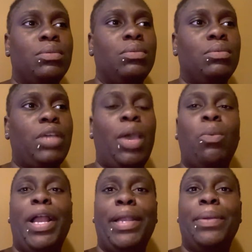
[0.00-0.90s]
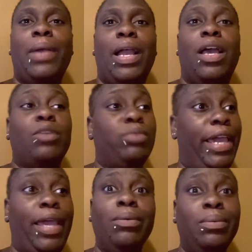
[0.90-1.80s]
and wonder why,
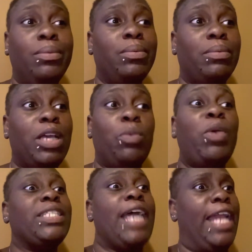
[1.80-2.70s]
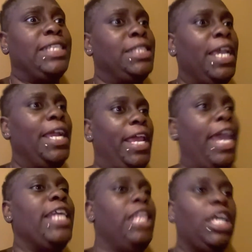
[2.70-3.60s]
well, we tired of seeing
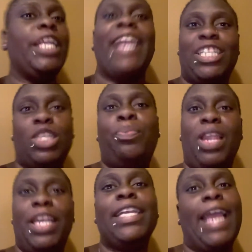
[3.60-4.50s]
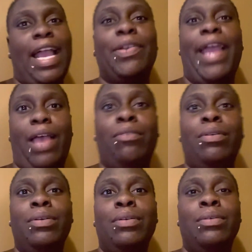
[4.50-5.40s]
it. And look, now she pulling it down now.
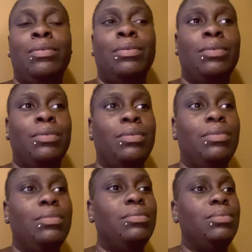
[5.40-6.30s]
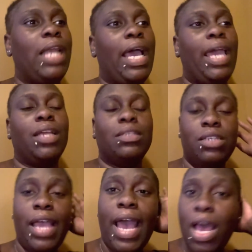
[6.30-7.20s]
Like,
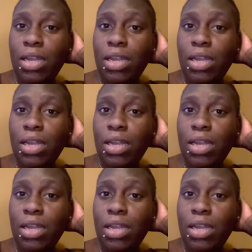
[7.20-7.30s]
child.